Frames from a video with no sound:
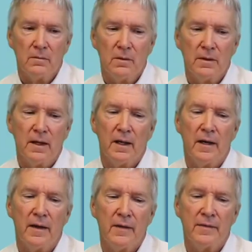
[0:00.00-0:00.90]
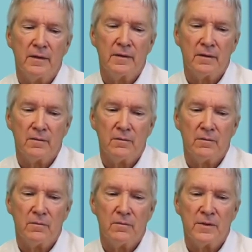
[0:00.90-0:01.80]
Well, yeah, I think that
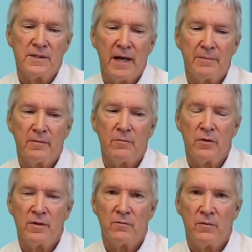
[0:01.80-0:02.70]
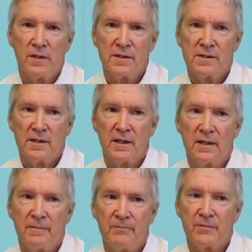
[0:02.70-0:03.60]
what's happened more than once
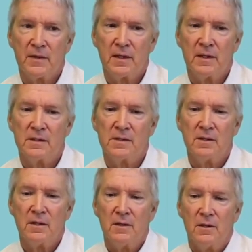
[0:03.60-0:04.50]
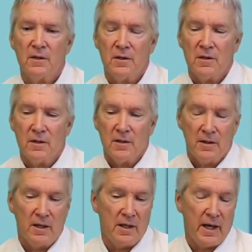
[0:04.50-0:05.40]
is,
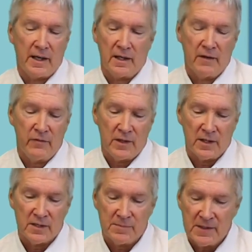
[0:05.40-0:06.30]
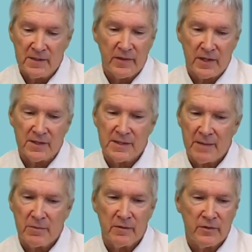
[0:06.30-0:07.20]
and I can give you a specific
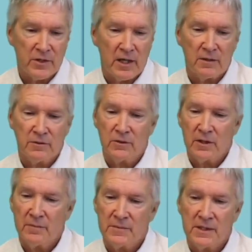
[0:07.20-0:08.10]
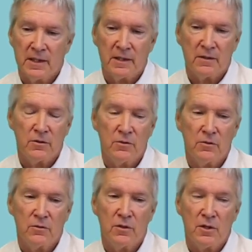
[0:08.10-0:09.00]
example of a child who comes in
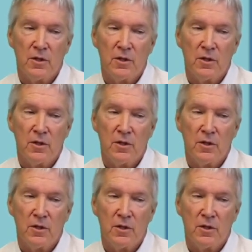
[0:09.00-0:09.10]
who